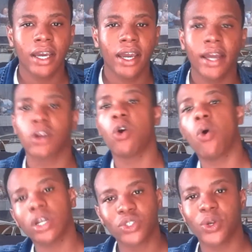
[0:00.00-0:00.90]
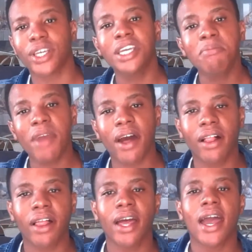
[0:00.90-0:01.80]
and go onto an
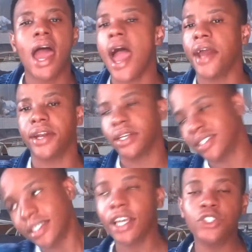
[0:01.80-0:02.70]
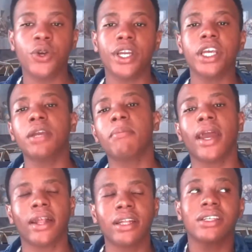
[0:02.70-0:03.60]
email and send you an
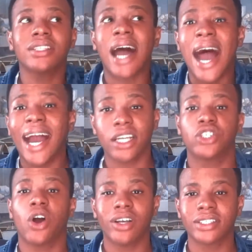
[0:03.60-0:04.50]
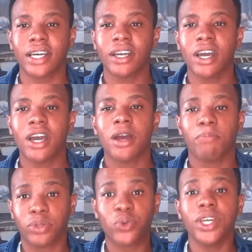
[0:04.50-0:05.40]
email. And there's a high chance that
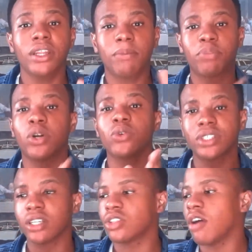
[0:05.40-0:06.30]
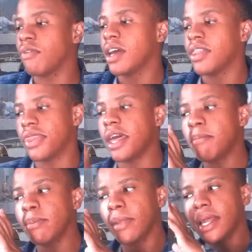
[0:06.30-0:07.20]
between the process of
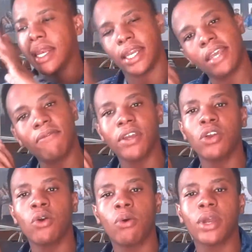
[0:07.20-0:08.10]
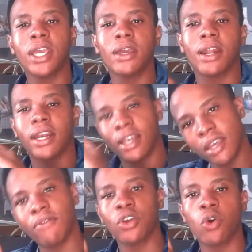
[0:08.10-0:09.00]
them leaving your
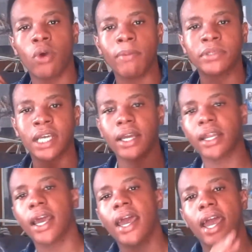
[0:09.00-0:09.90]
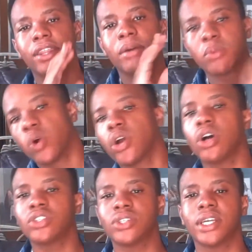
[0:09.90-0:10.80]
website and them going
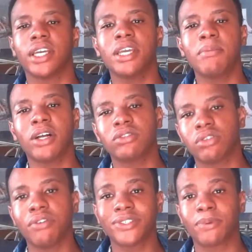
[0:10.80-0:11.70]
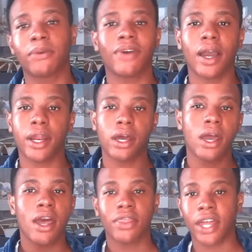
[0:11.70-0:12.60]
onto the email service provider,
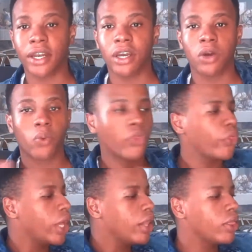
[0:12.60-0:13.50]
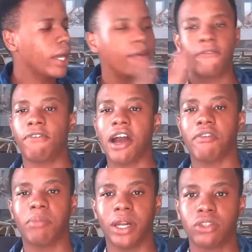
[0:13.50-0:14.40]
that within that
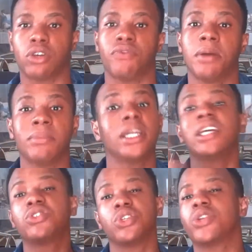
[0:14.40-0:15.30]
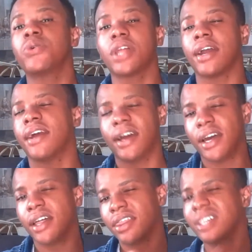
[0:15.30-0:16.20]
5 minutes of them needing to do that,
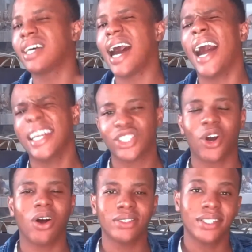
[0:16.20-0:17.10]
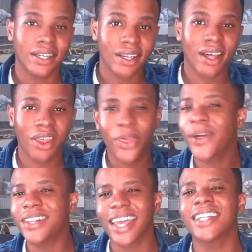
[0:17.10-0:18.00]
there's a high chance that
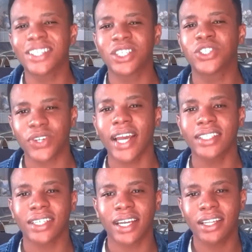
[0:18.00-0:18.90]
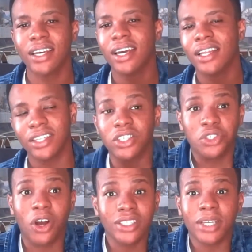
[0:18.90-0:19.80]
they'll get distracted, and there's a
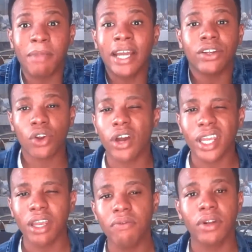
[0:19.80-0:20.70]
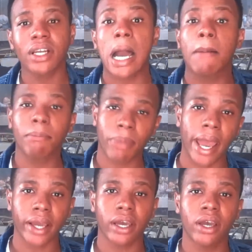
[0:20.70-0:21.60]
chance they might not even come
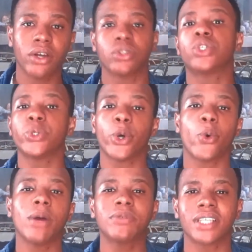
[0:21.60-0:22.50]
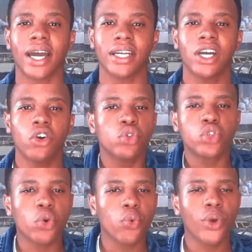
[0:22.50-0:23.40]
back to your website.
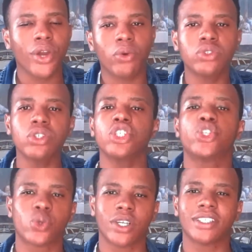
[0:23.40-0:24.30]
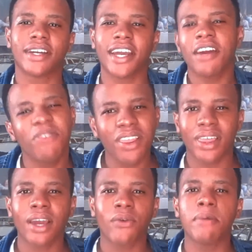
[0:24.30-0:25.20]
So it also ensures that
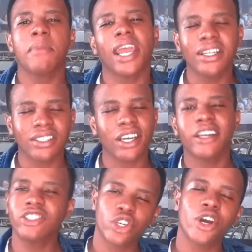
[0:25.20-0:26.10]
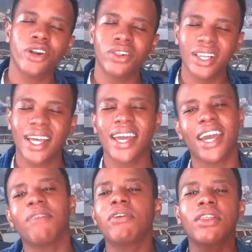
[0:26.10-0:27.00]
everything remains internal,
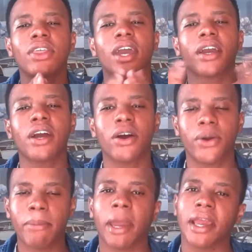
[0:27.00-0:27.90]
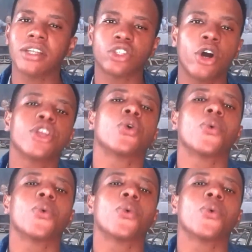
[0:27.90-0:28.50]
everything remains on your